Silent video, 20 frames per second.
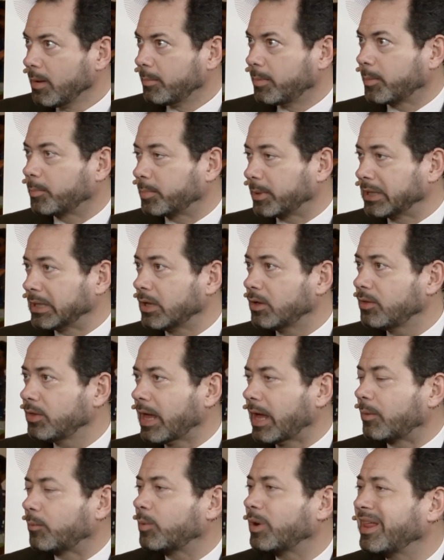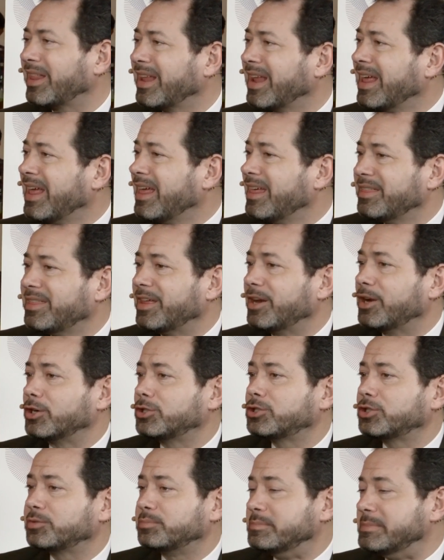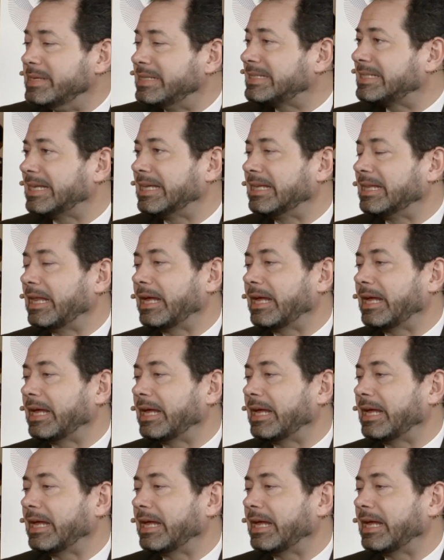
but below that, that are just missing?